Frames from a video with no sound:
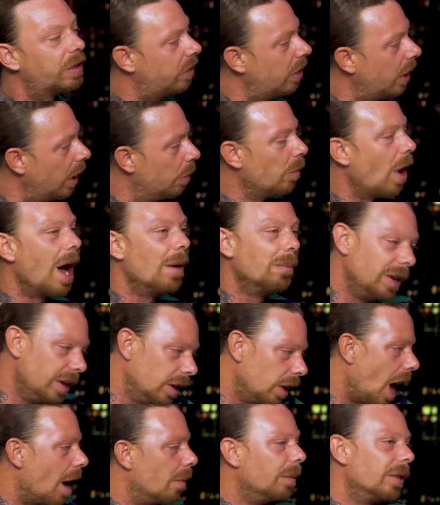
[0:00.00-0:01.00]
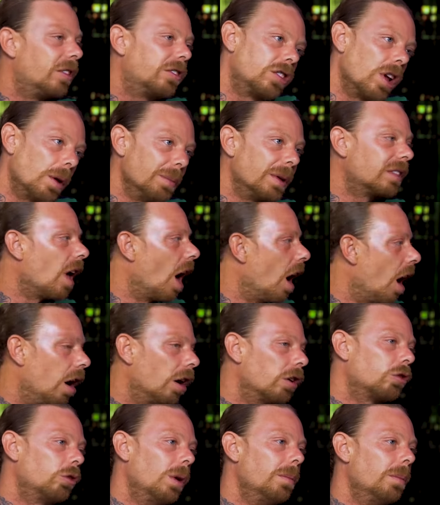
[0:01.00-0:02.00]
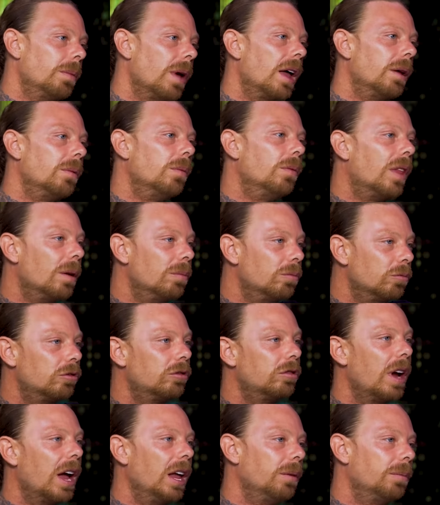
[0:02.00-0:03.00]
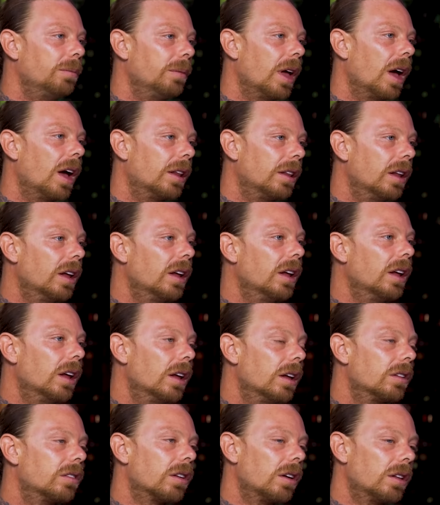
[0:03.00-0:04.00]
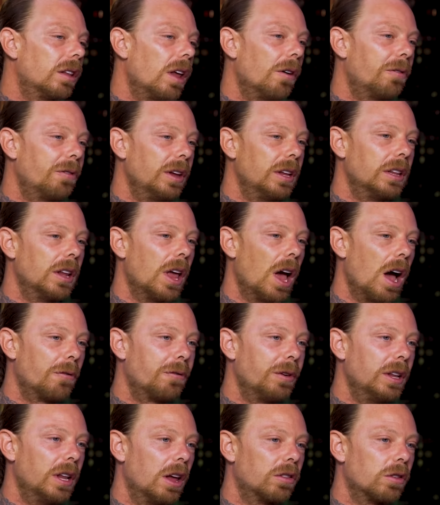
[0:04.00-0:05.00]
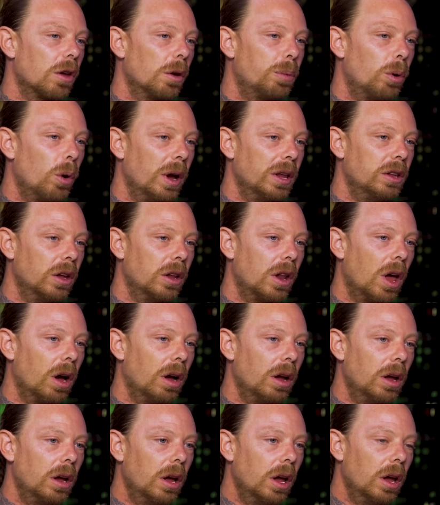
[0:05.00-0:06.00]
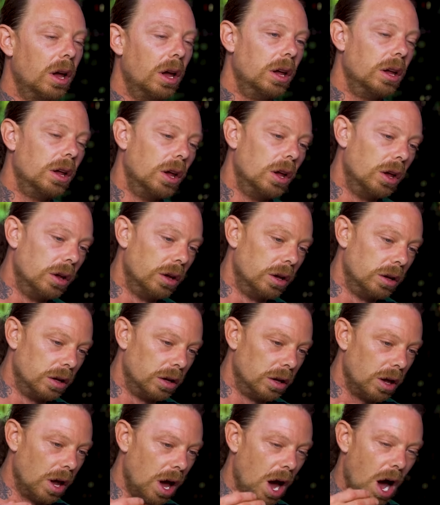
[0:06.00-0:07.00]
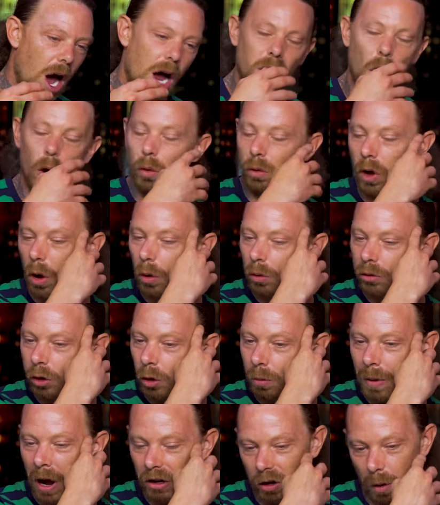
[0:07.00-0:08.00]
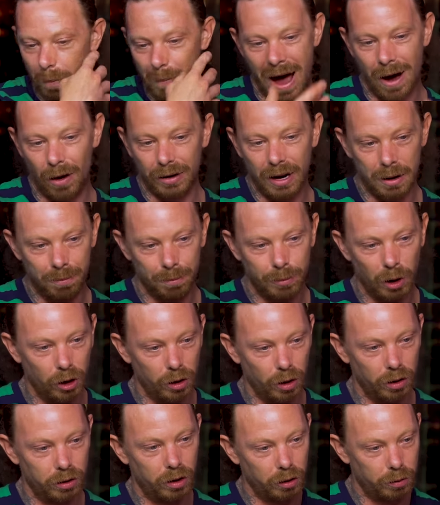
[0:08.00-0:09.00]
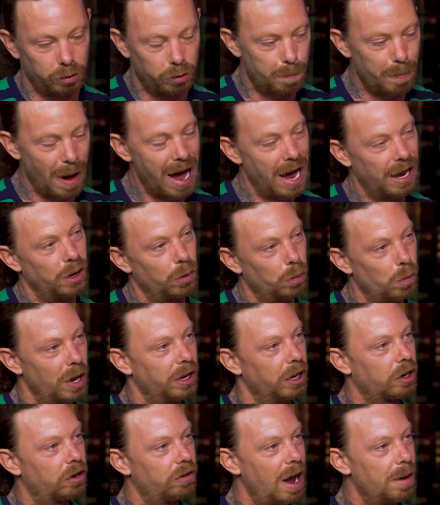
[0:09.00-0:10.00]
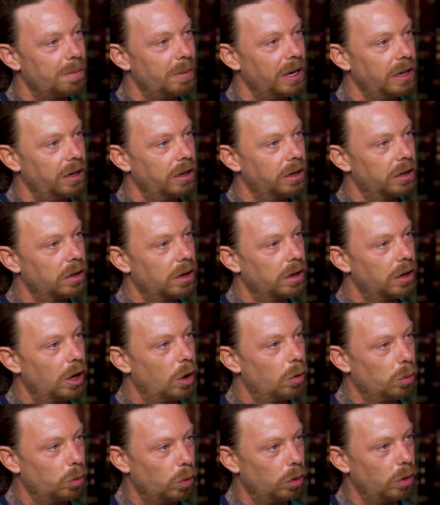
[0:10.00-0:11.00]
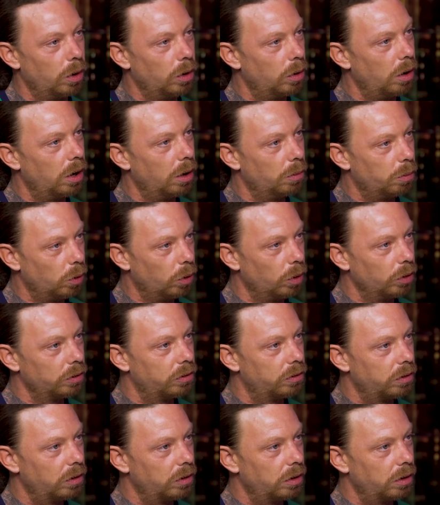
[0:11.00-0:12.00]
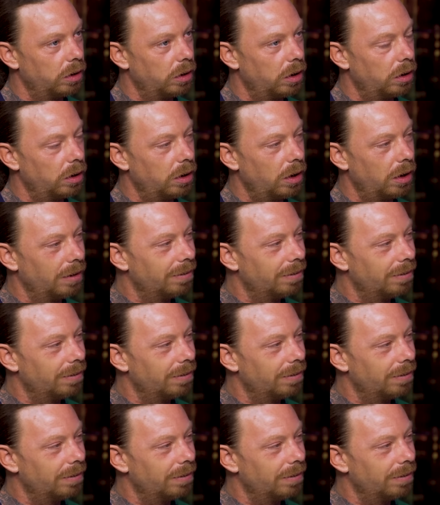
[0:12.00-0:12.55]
See him and we, and we, ch- we talk to him and then rate me. And so I think, I think there's a point, you know, I don't know too much about them, but the, the, the band that won the Grammy award, award mm-hmm.